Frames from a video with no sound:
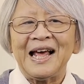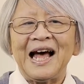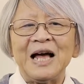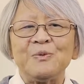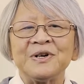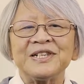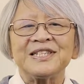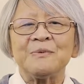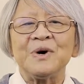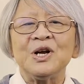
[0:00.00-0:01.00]
I wanted
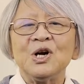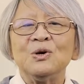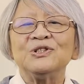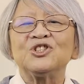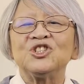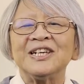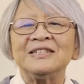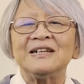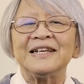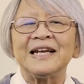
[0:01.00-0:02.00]
someone who is
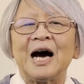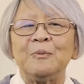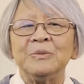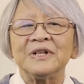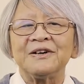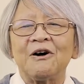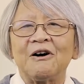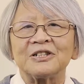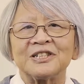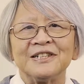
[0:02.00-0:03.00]
gentle and humble in
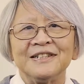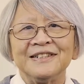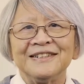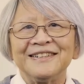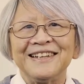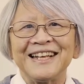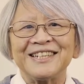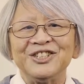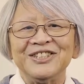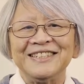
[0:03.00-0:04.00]
heart,
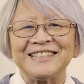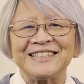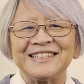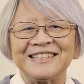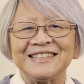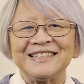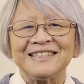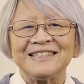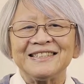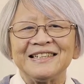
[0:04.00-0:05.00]
like Jesus.
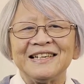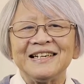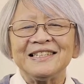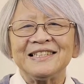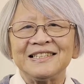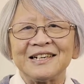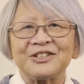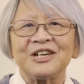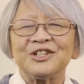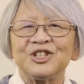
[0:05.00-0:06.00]

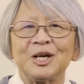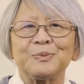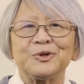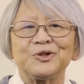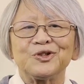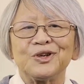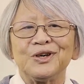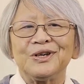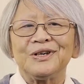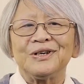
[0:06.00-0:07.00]
Such shepherds
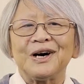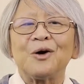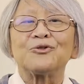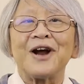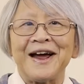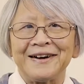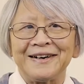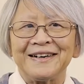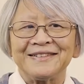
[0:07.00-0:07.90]
are rare.